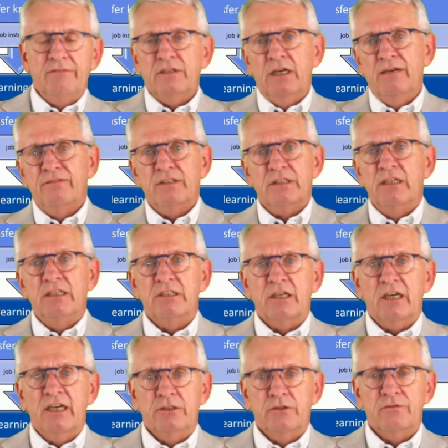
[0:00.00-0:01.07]
Everything is
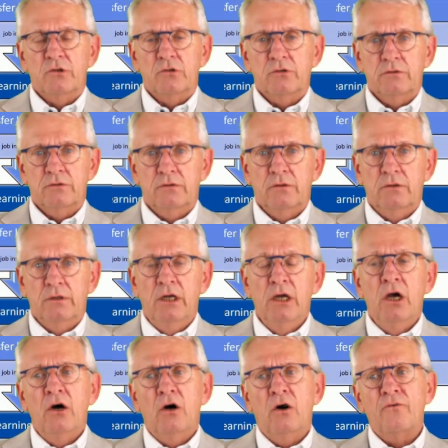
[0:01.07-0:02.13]
arranged for.
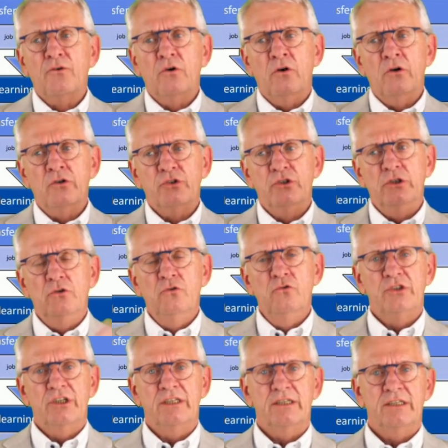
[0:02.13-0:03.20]
Of course,
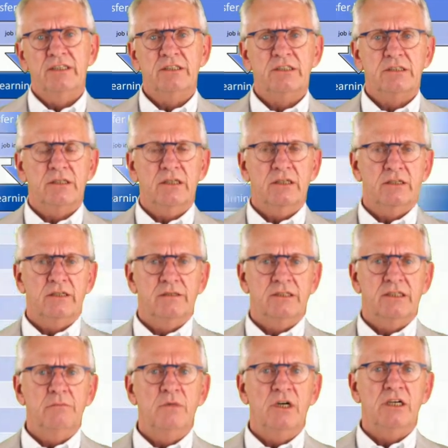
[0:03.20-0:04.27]
using this
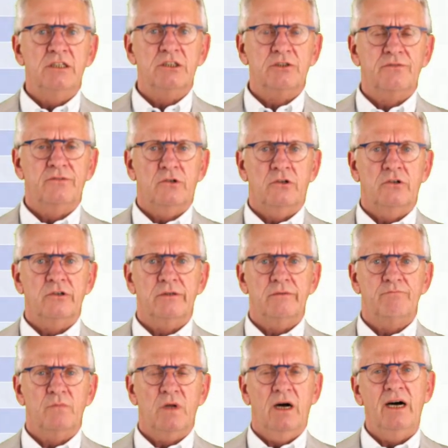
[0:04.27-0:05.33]
demands for
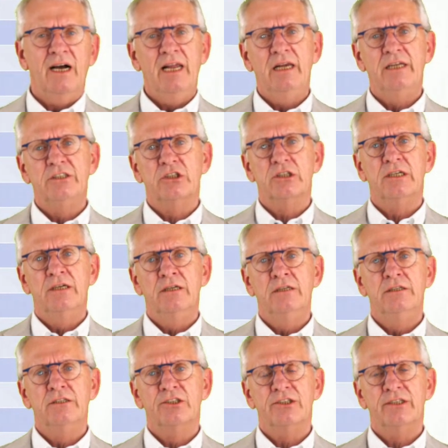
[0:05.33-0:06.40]
highly
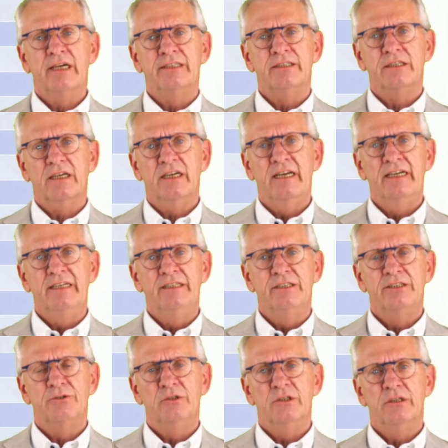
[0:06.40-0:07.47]
skilled and
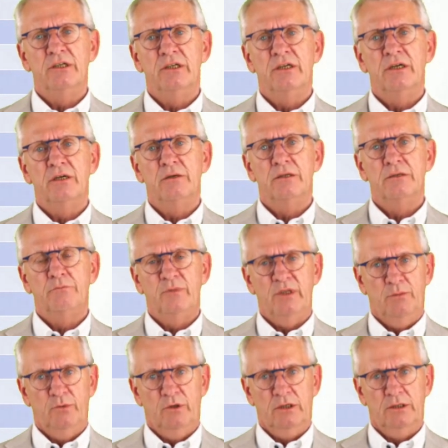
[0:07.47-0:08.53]
trained
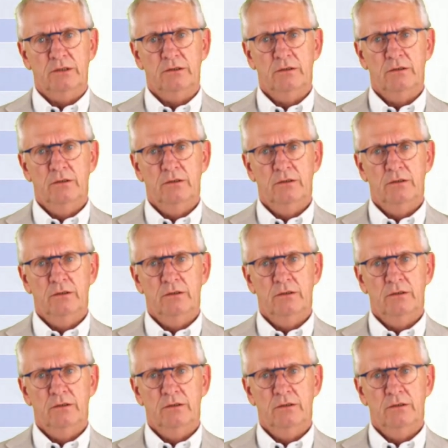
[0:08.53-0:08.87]
people.